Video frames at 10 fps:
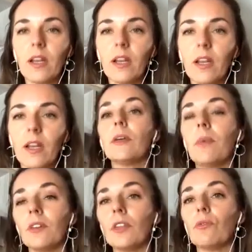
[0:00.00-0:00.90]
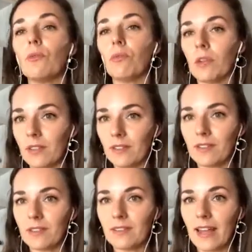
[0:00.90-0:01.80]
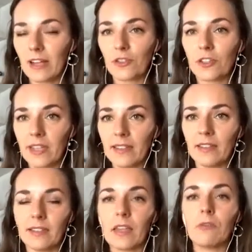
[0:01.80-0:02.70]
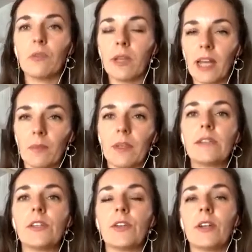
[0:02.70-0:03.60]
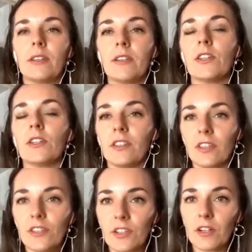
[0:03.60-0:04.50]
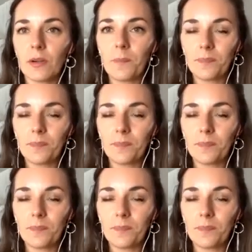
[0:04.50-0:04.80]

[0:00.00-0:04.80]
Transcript: and the body will actually get it and will become easier and easier and easier